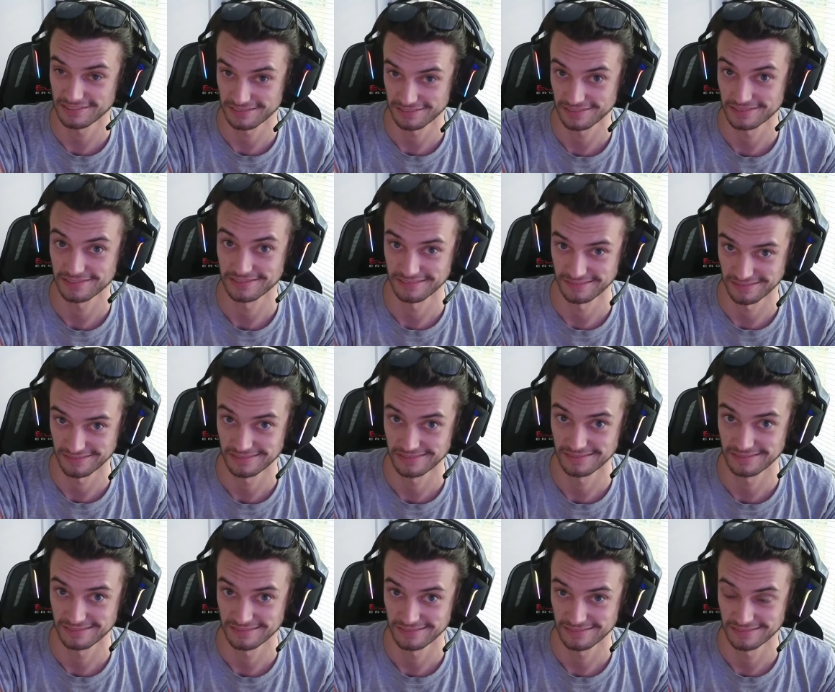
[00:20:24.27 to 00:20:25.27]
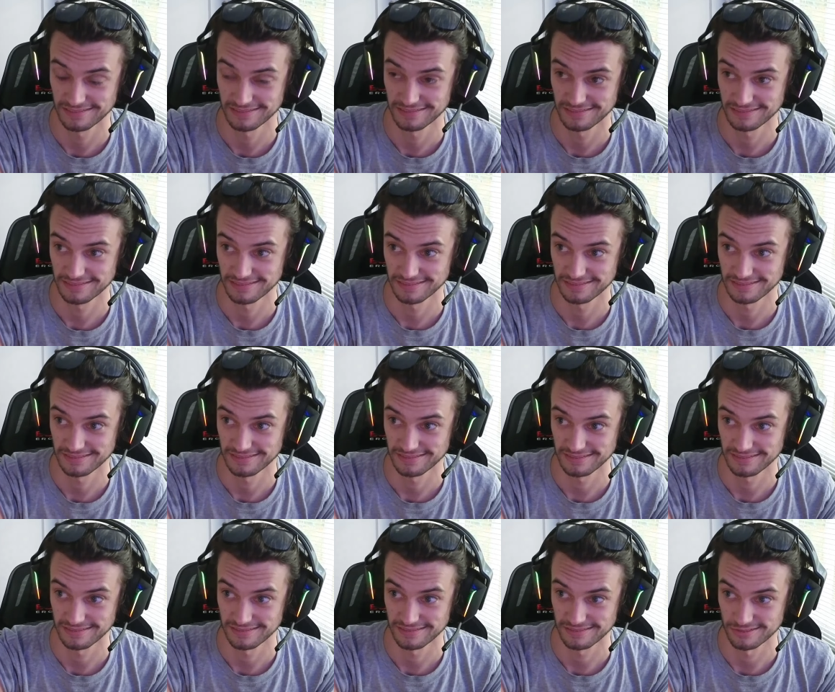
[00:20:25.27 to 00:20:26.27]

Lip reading: (silence)